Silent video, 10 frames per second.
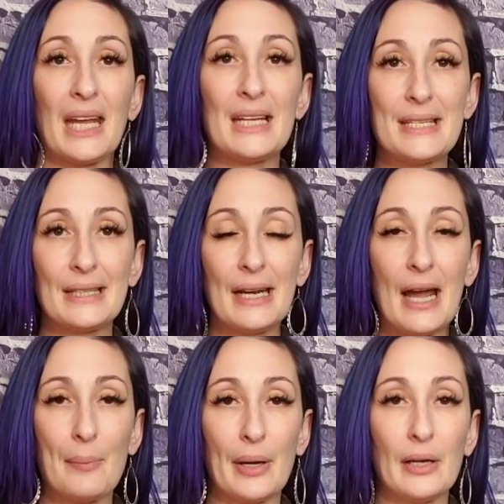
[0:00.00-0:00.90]
it didn't
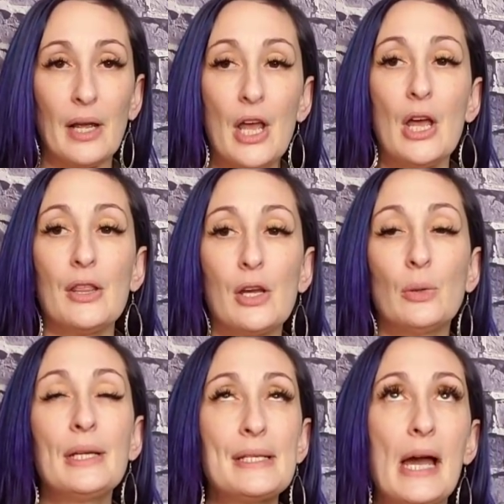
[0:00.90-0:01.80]
happen. The
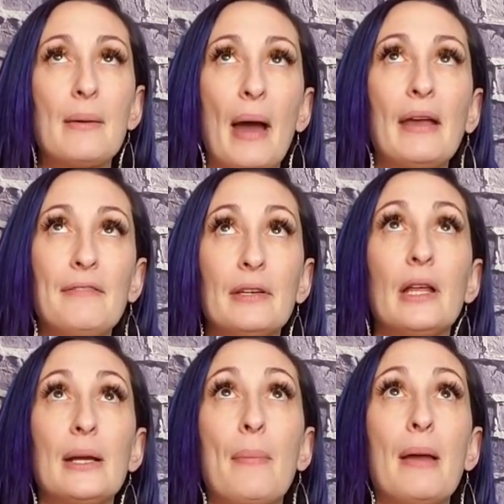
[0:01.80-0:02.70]
only time I feel
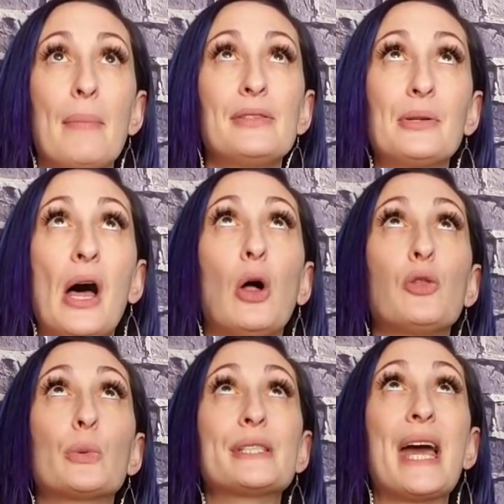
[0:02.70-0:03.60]
like my mental
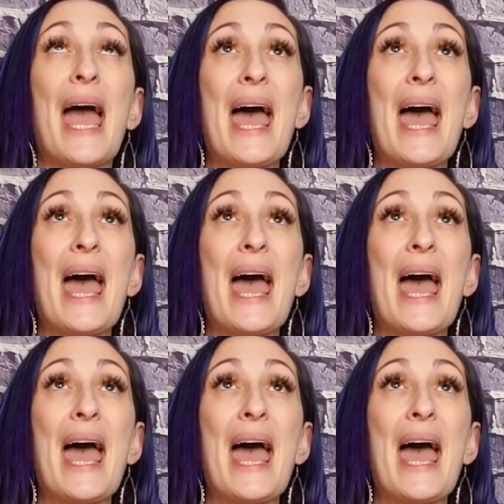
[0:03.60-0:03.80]
health was